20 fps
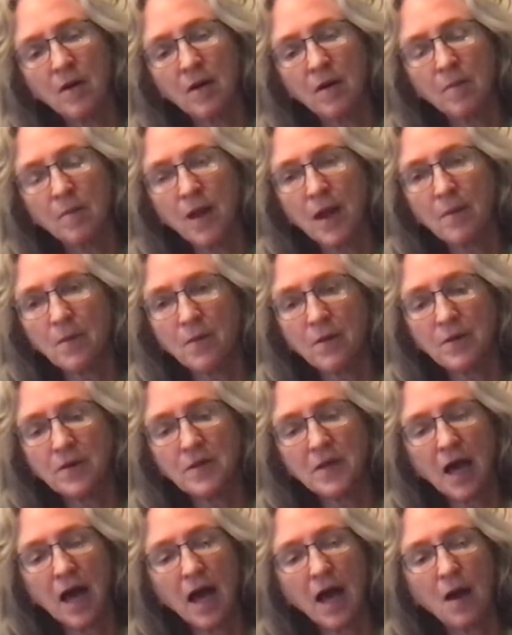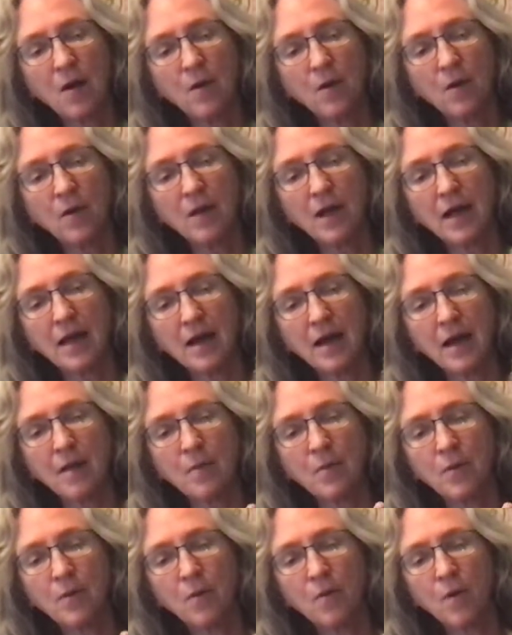paper towel and I
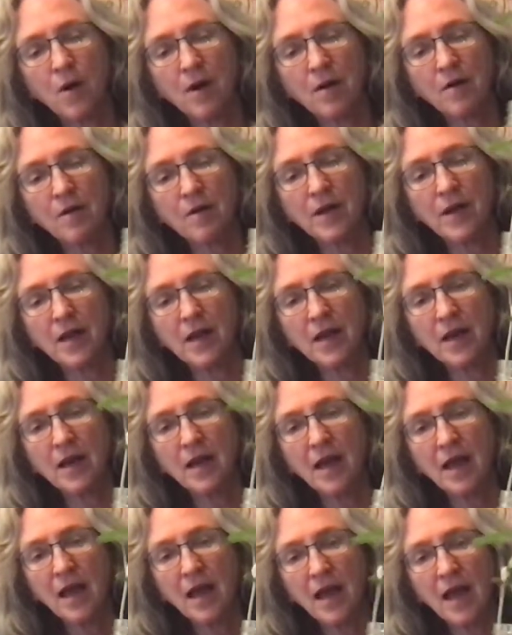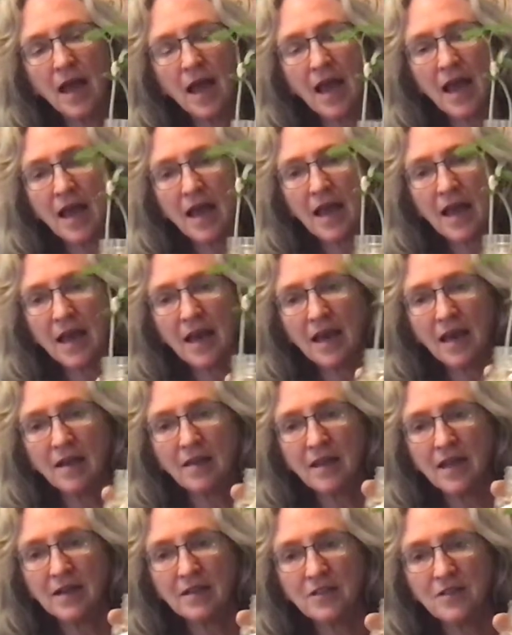put water in it and
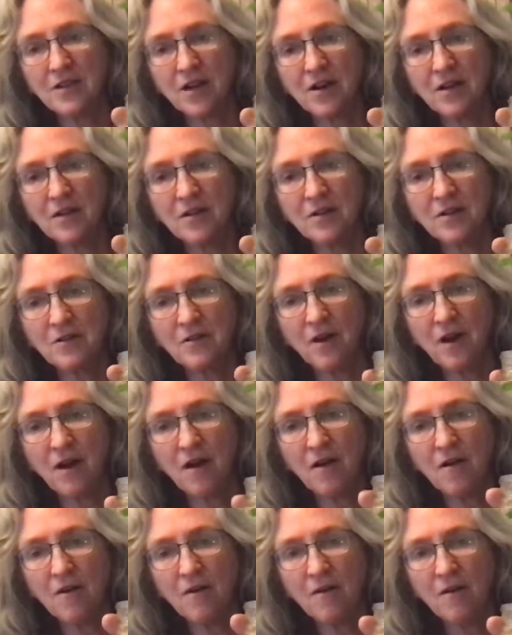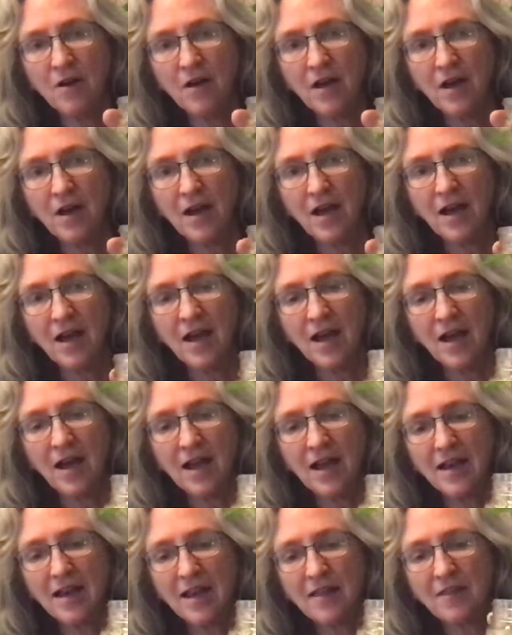they started to grow.
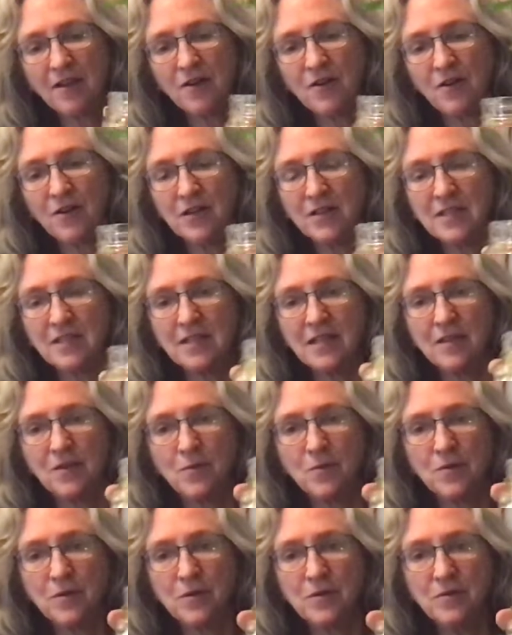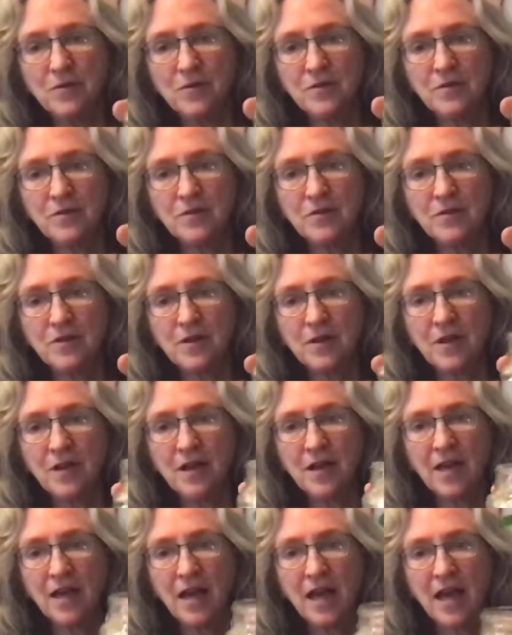And there you can see the roots
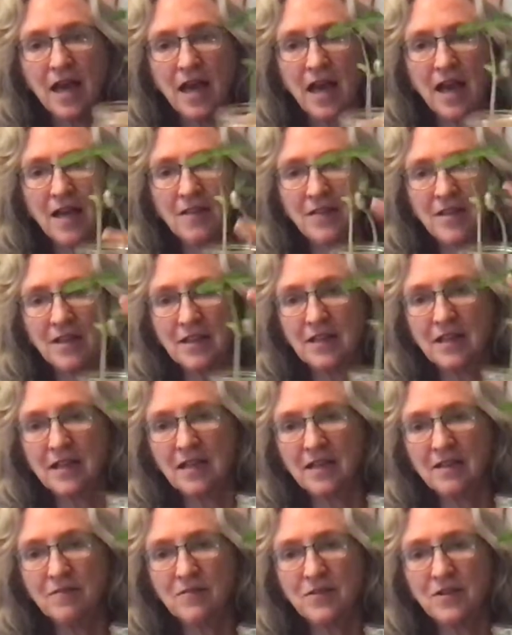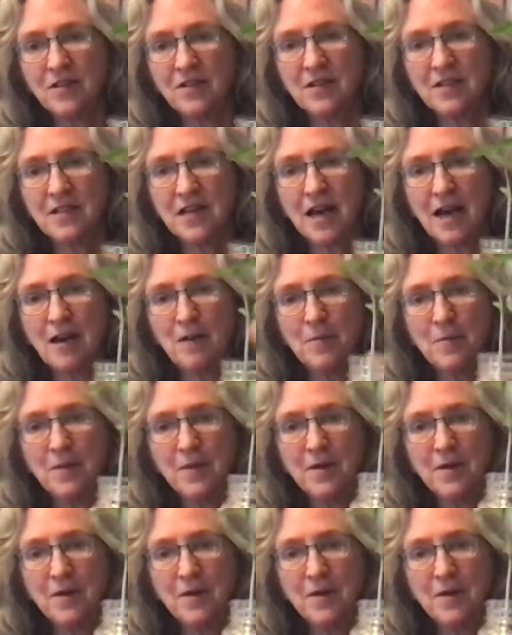and the leaves on the top.